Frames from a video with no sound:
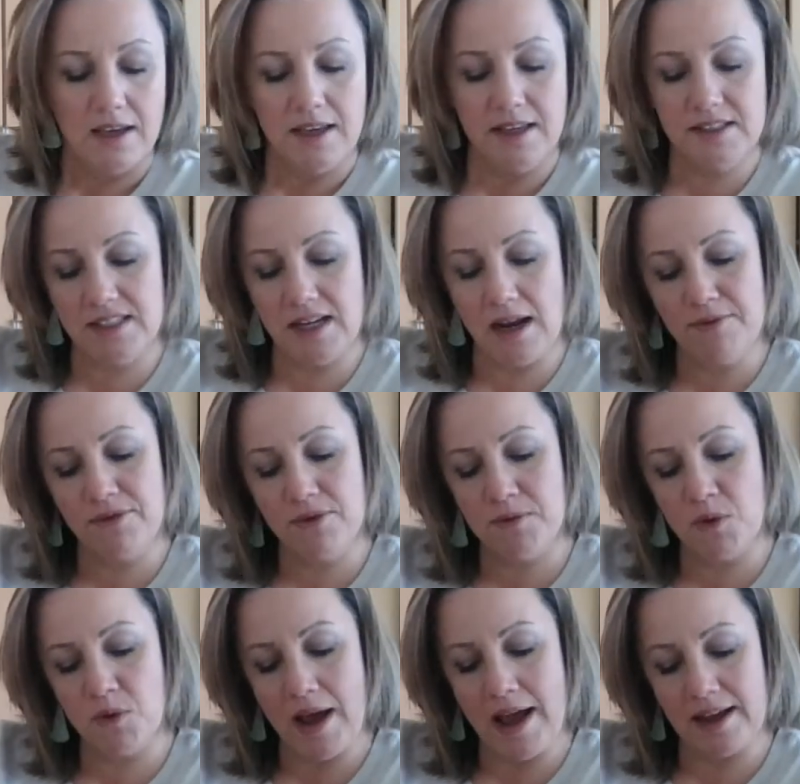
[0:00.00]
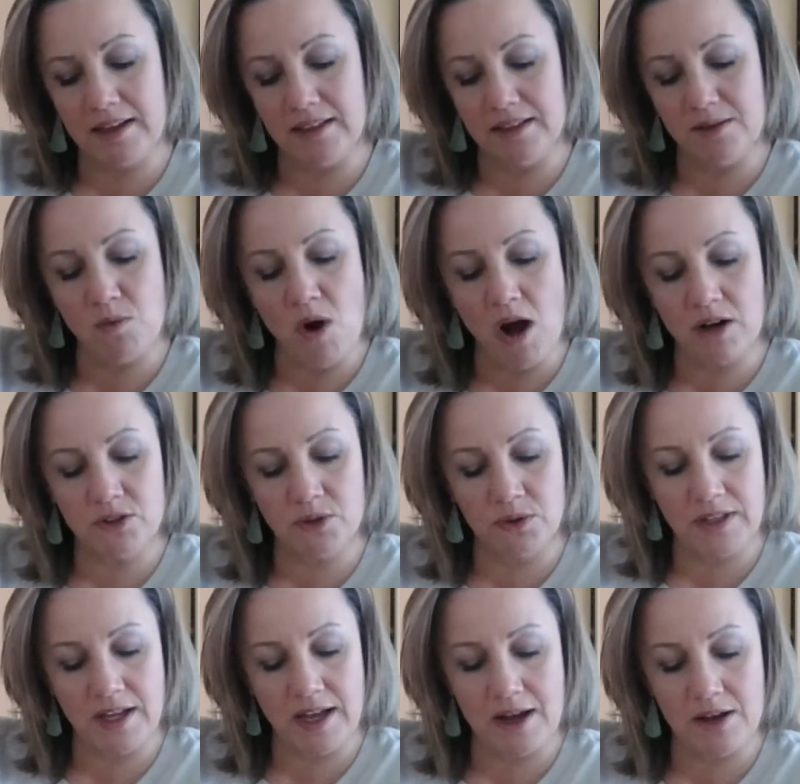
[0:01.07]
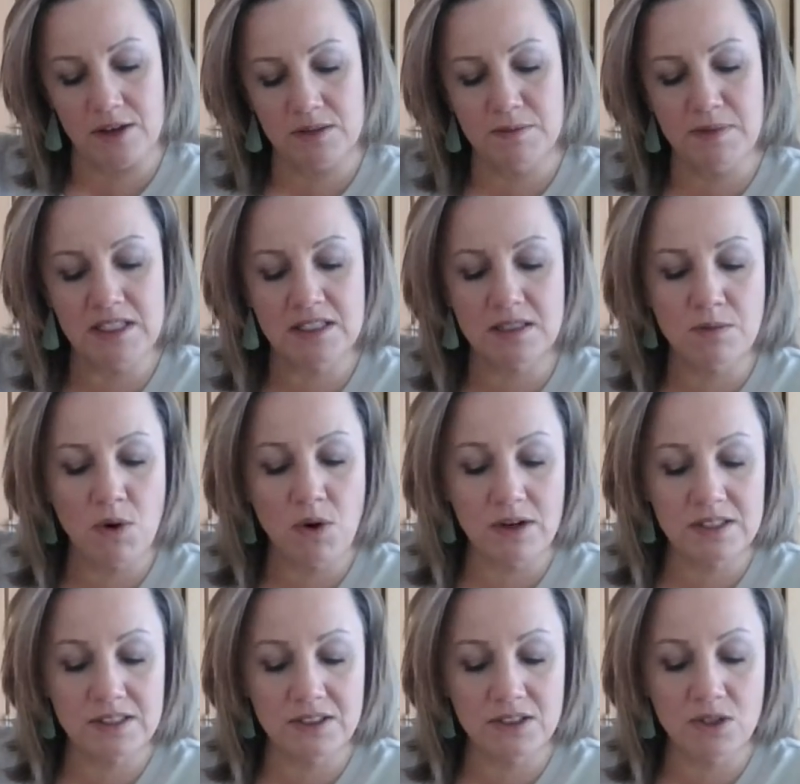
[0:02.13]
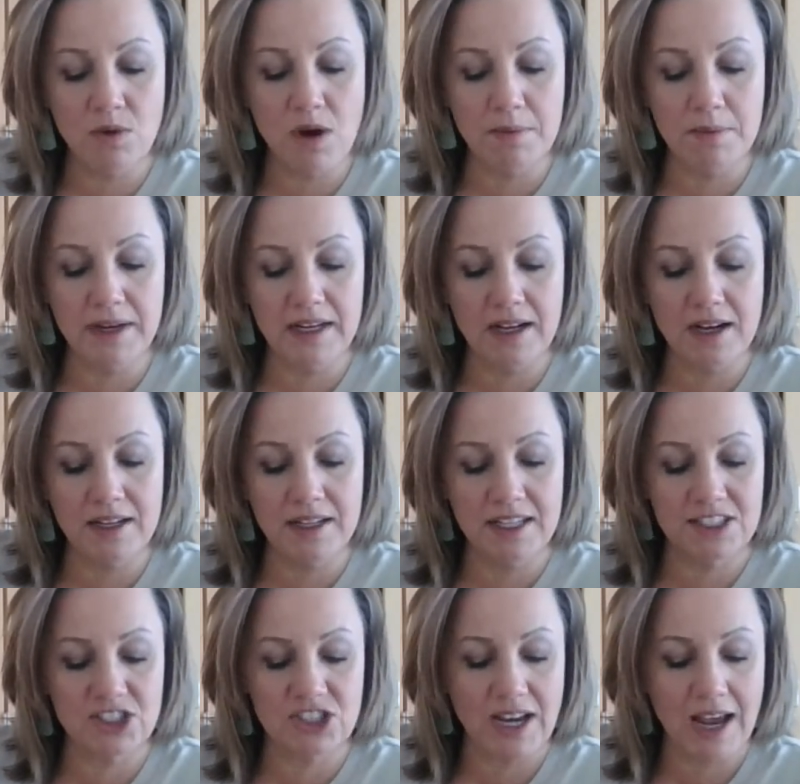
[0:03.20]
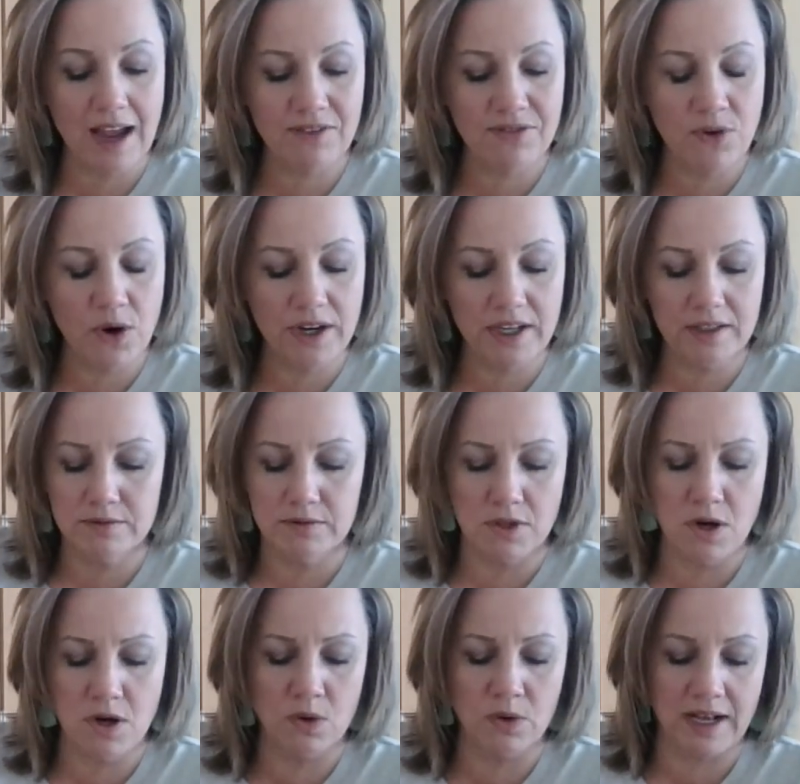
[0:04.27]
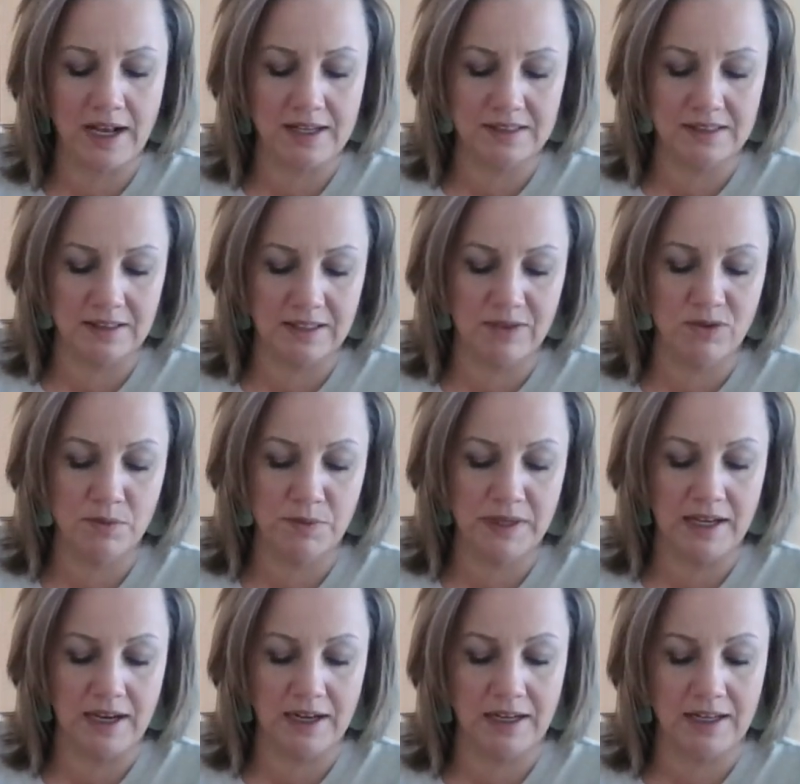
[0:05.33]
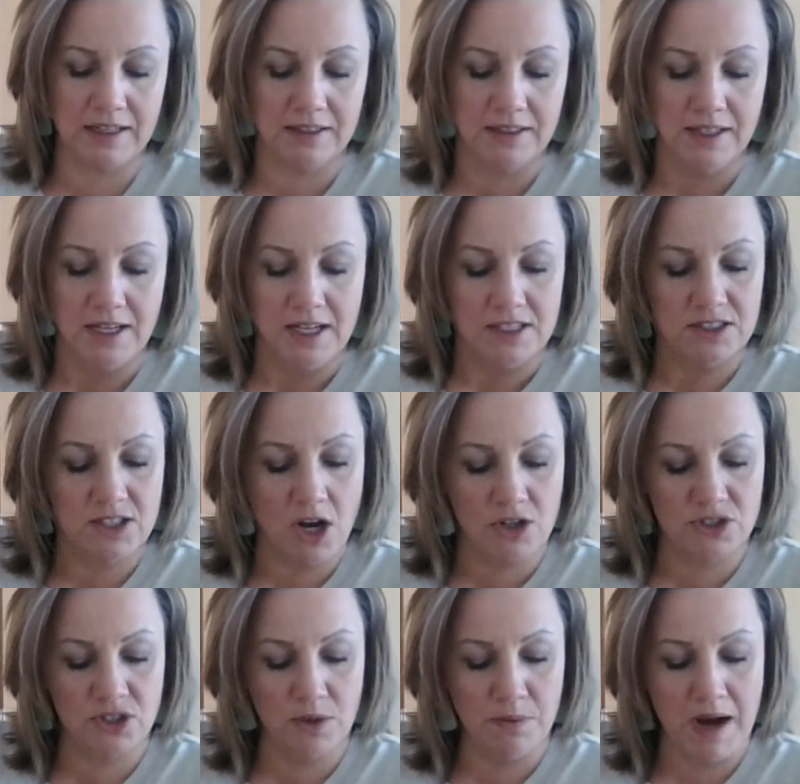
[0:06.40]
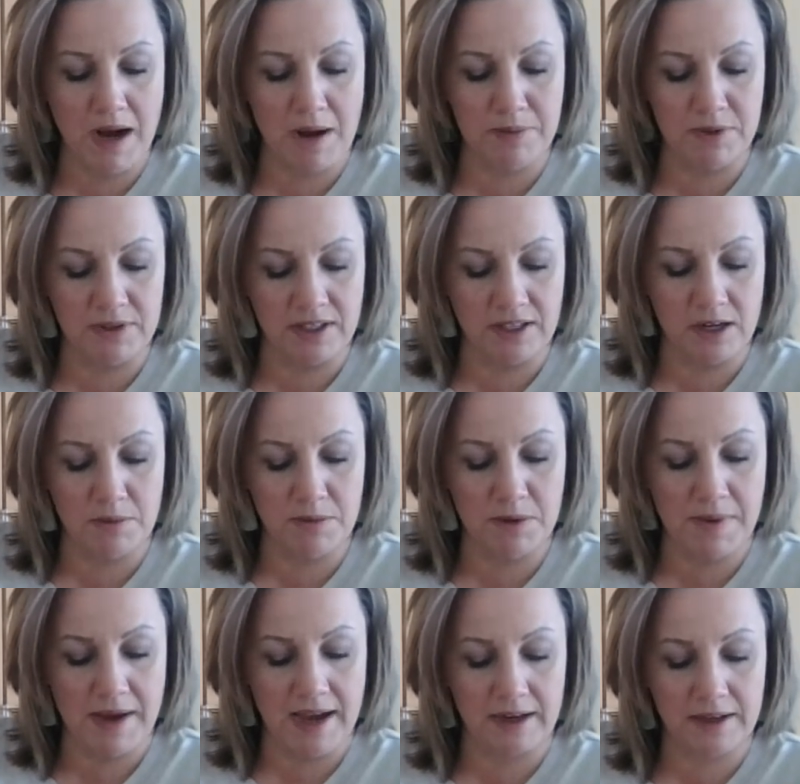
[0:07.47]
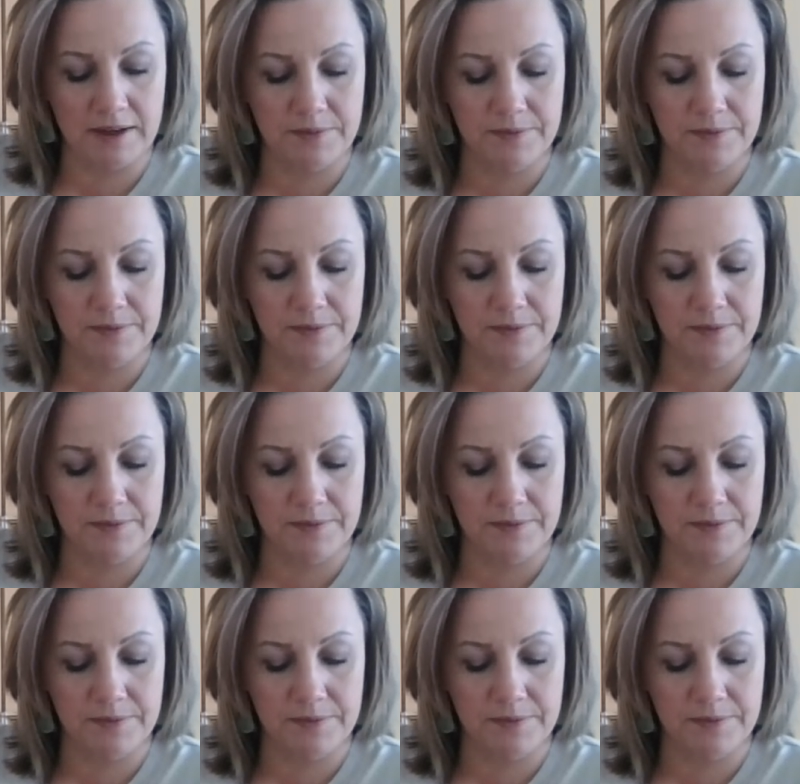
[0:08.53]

He stepped from the wagon and walked toward the house. Mr. Morrison, you want me to unhitch Jack for you? No, Cassie, leave him be. I gotta talk to your papa and then I'll be back.